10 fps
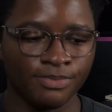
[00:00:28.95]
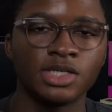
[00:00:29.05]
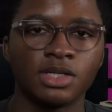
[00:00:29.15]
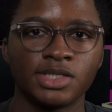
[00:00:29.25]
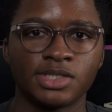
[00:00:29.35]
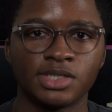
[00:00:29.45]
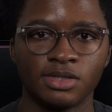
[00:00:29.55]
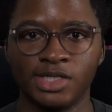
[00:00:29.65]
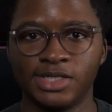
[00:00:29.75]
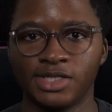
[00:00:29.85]
I should list
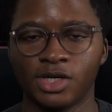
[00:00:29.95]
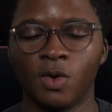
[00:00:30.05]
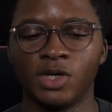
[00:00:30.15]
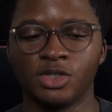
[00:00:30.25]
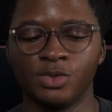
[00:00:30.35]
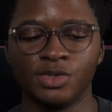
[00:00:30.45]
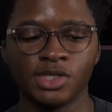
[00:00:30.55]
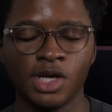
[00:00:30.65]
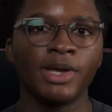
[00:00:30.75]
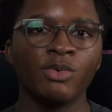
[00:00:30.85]
the agentic coding
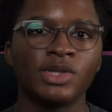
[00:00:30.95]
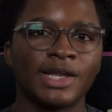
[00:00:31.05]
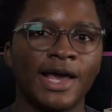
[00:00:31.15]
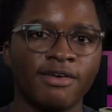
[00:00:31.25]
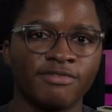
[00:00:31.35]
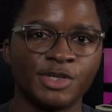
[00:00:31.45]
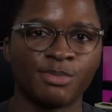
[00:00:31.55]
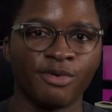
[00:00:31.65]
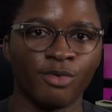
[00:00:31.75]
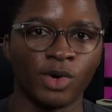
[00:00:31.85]
tools. The main one that I have
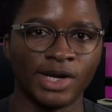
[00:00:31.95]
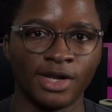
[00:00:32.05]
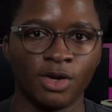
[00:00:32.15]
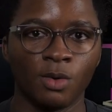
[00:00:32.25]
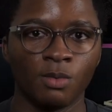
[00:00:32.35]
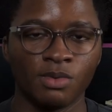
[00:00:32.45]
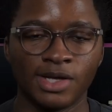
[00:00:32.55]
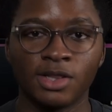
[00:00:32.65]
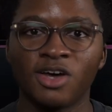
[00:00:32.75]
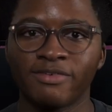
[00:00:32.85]
used before and I know
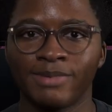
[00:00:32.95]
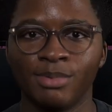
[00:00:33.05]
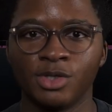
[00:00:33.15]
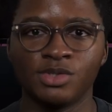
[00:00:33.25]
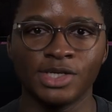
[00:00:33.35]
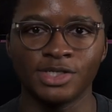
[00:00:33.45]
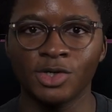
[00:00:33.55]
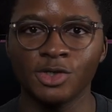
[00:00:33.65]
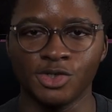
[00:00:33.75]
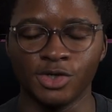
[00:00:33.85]
that a lot of people use is
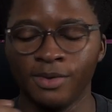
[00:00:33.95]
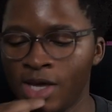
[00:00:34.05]
Cursor.